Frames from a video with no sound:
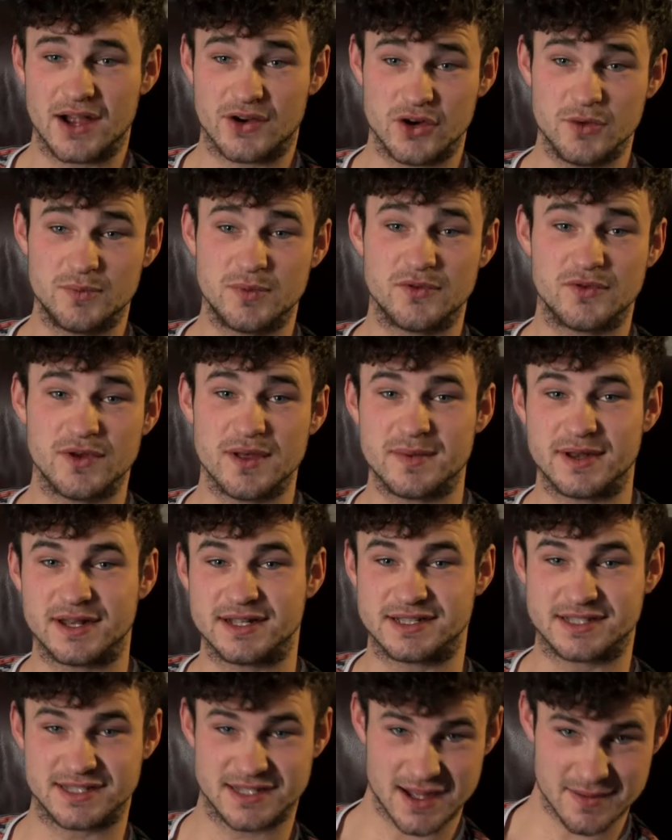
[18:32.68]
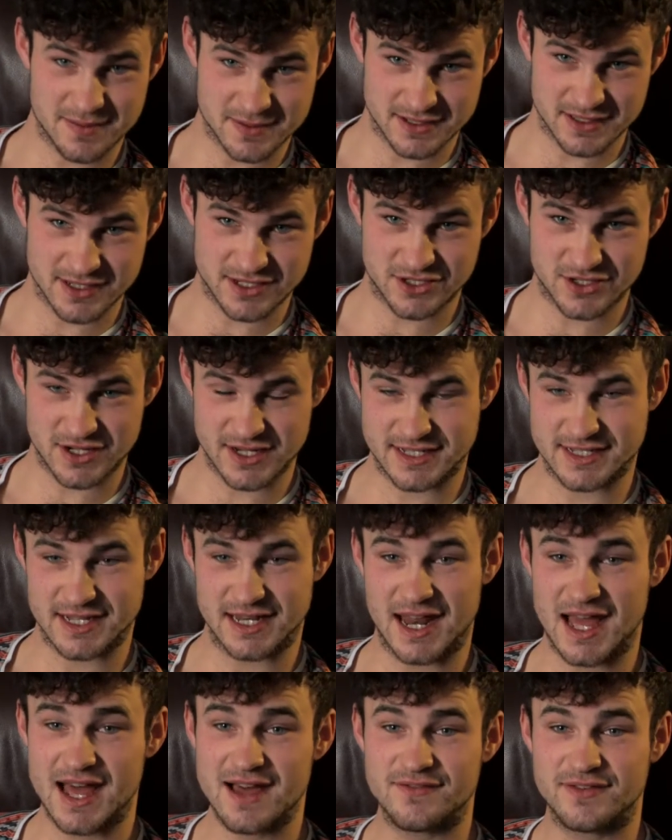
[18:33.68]
A group of women had stopped on the street to
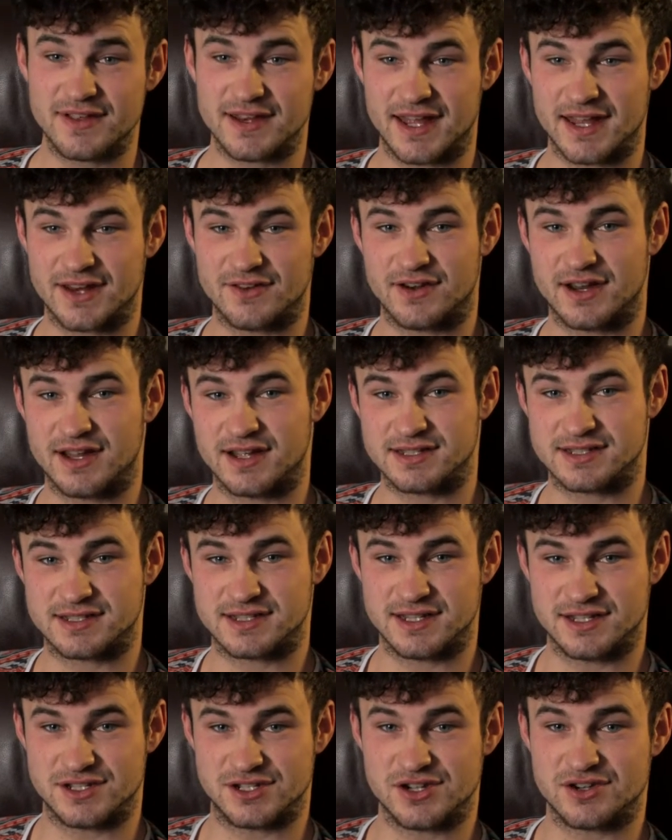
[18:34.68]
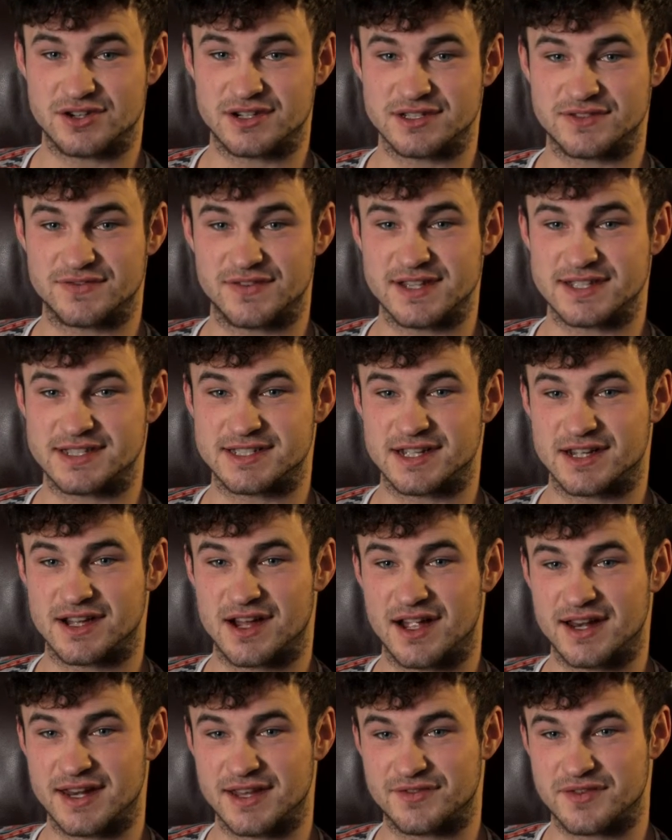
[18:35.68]
laugh at Henry as he shook his fist at
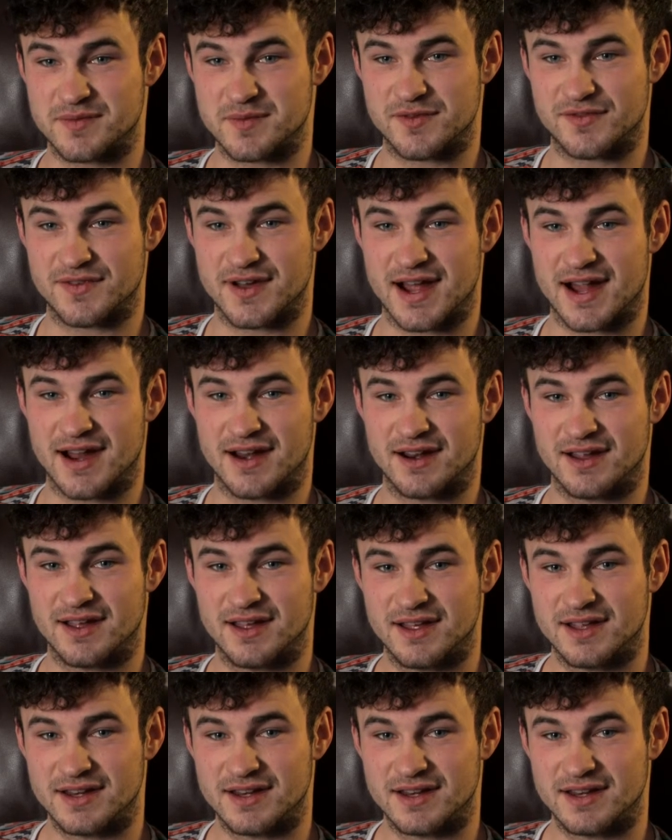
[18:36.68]
Connie from afar,